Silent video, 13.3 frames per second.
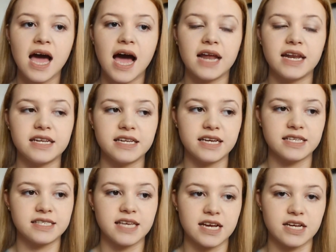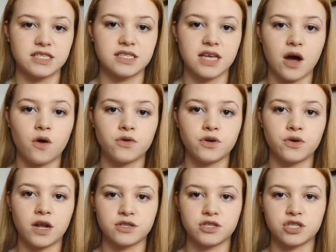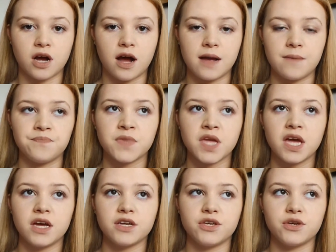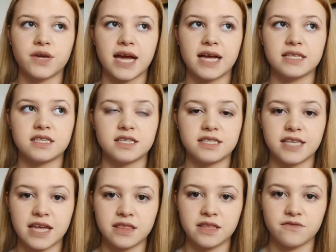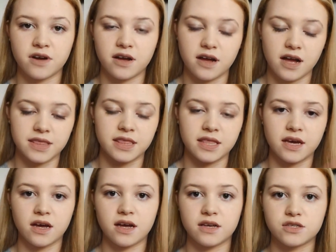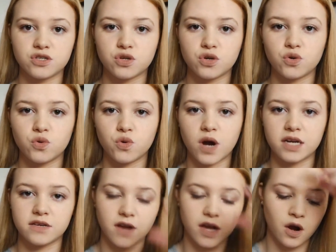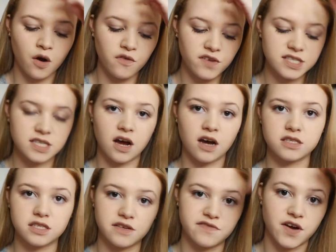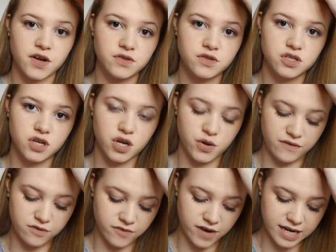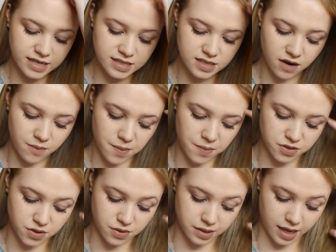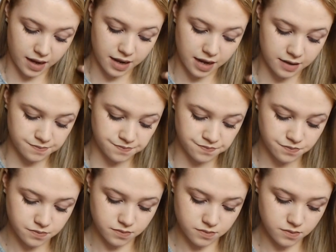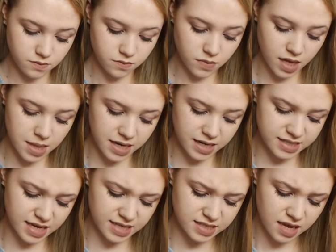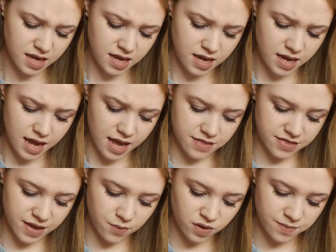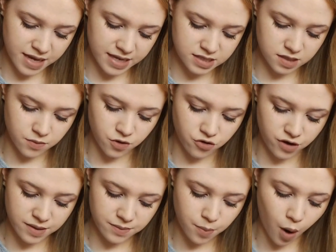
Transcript: and in year 6 on your lunchtime you get to sit in the school kind of like office and answer the phones to whoever rings. I remember doing that. And then it says, and then we made some green